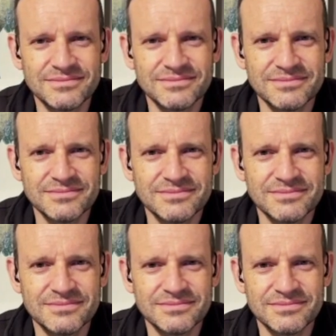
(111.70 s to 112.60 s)

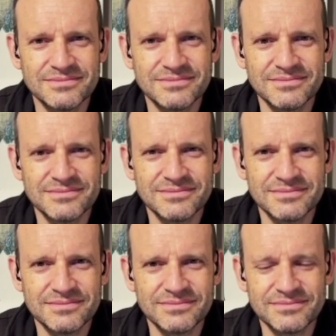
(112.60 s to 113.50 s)

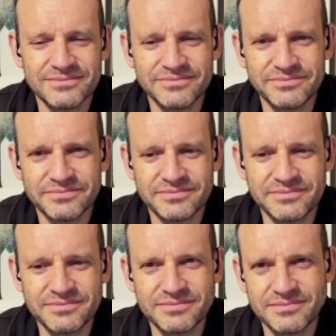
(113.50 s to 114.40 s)

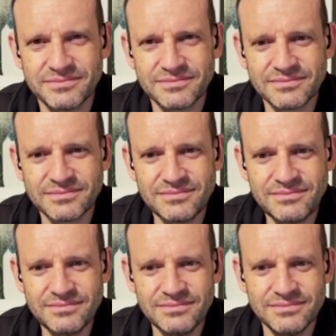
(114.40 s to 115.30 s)

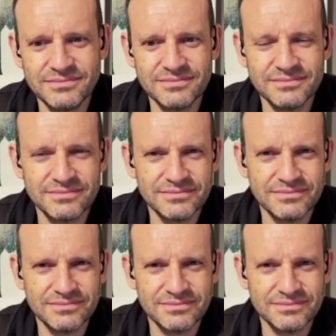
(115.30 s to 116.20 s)

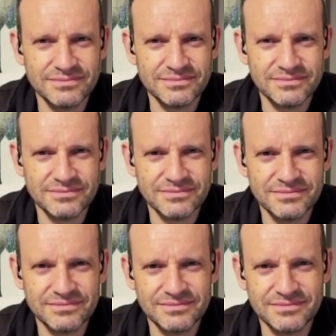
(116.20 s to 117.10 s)

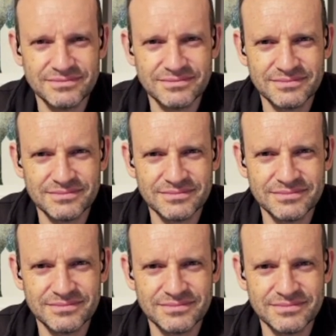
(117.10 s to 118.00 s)

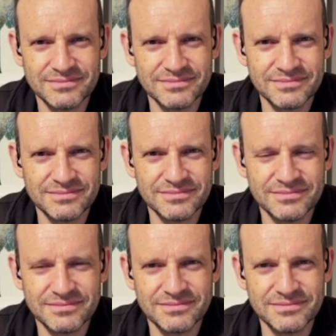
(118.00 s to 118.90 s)

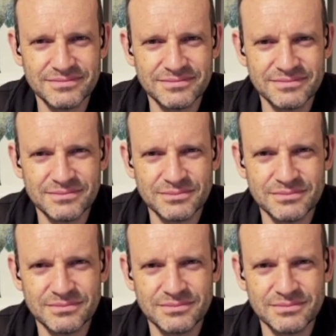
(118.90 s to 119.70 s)
This person isn't speaking.